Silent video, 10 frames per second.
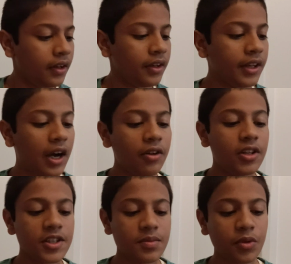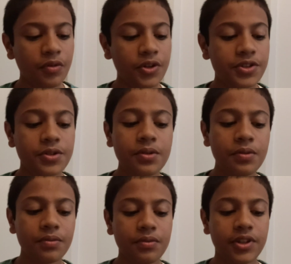Now let's move on to
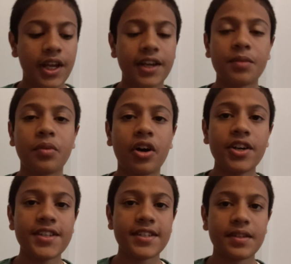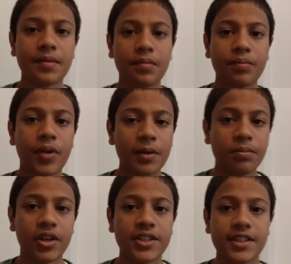data marts,
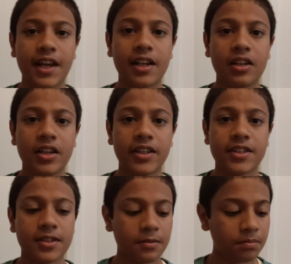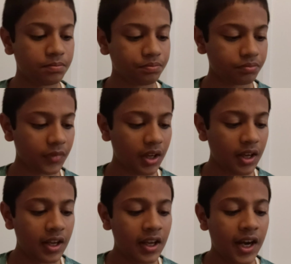pipelines, and lakes.
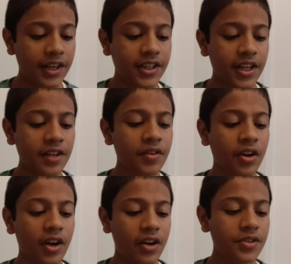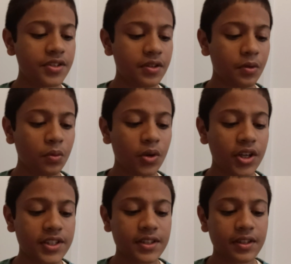A data warehouse
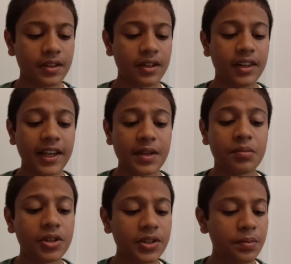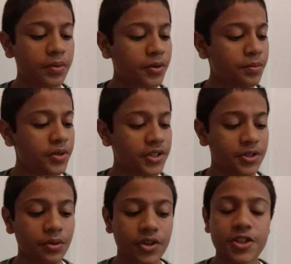works like a multi-purpose
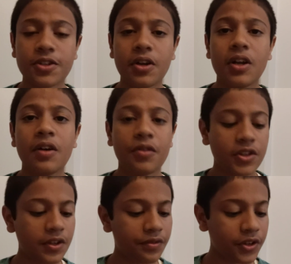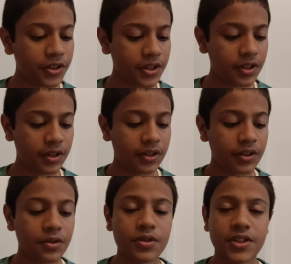storage for different
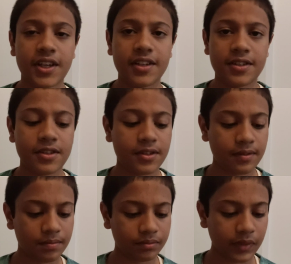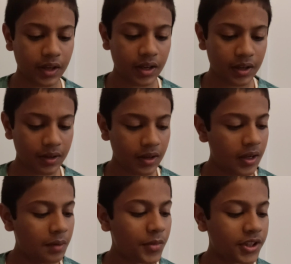use cases.
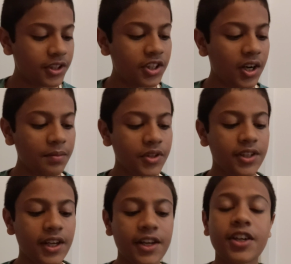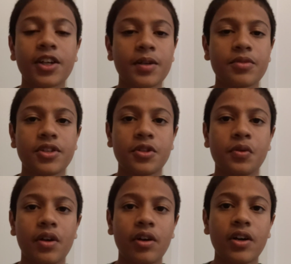By the time the data comes into
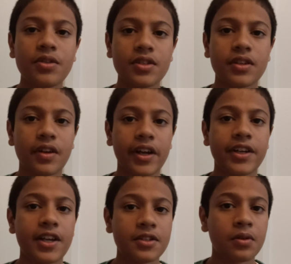warehouse, it has